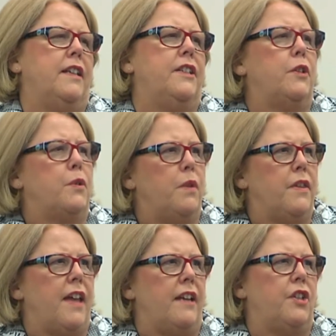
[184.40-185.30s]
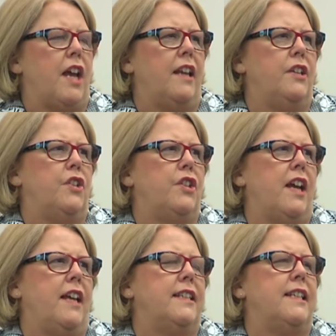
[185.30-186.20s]
dealt with that challenge
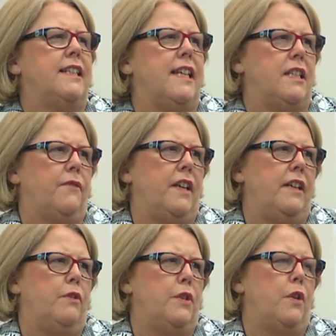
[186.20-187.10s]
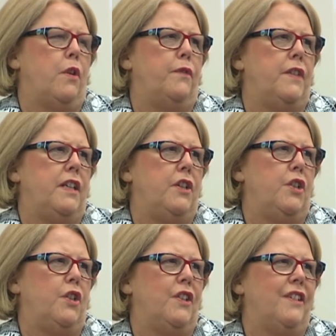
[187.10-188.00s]
and successfully resolved the
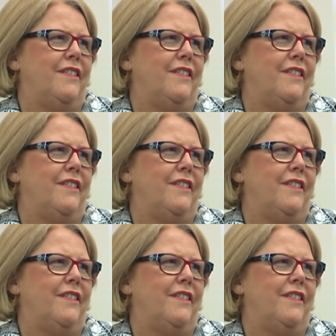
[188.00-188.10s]
issue.